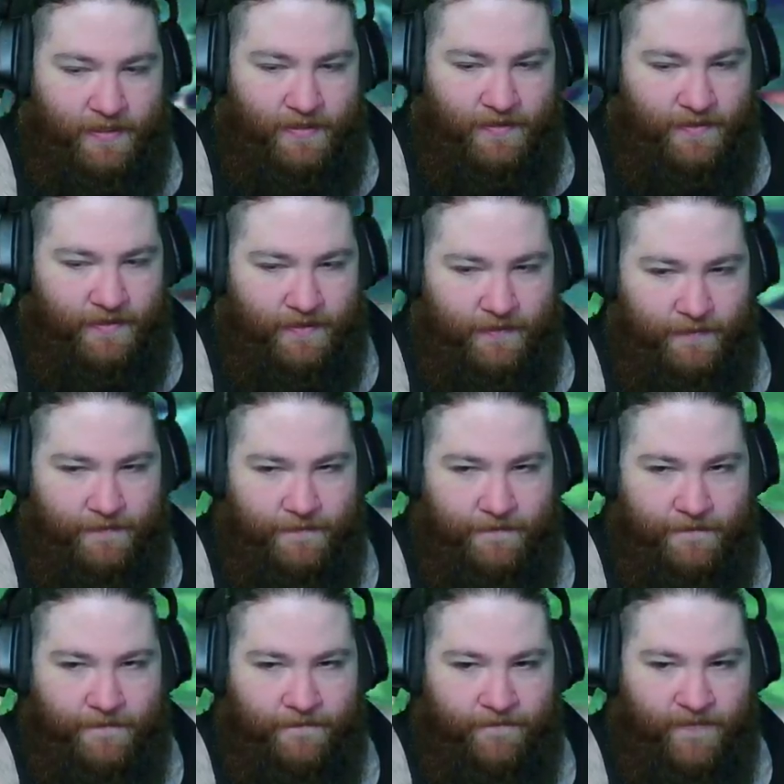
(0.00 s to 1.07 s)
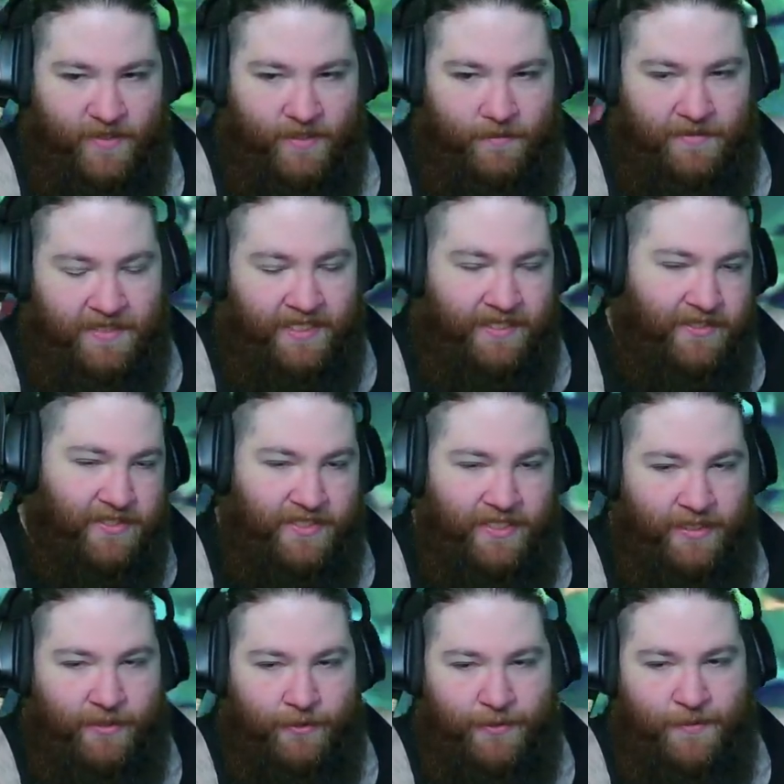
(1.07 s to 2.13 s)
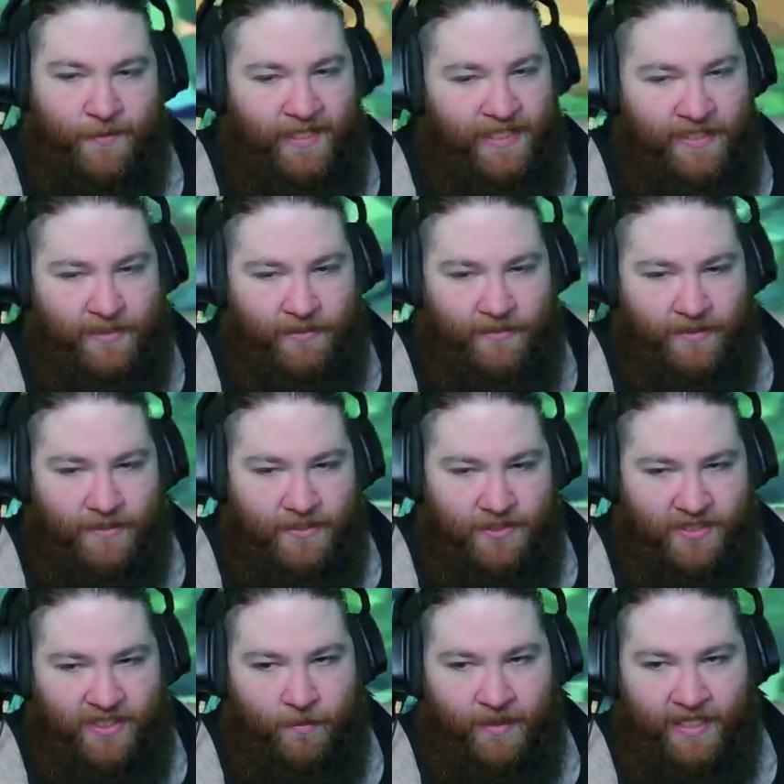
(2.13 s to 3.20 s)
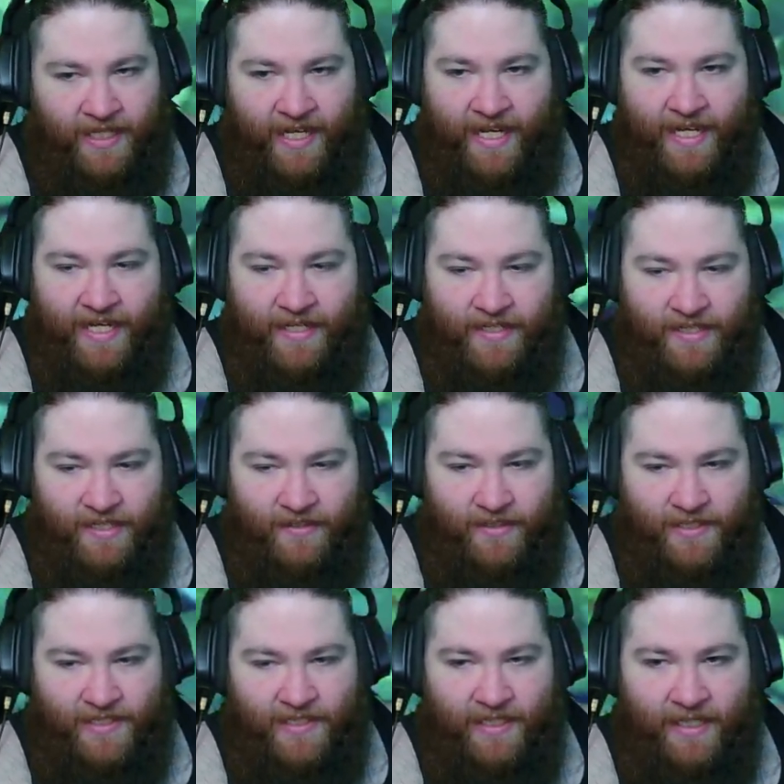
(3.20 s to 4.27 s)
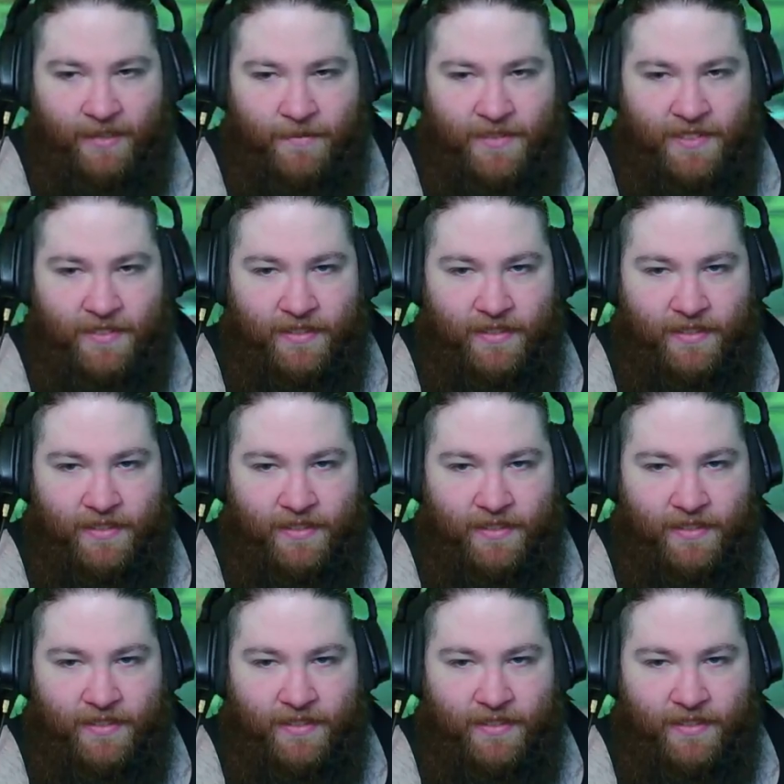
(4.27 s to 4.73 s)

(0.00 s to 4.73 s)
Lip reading: So, but yeah, you just dig the holes behind you, and then you just keep hitting A until it stops.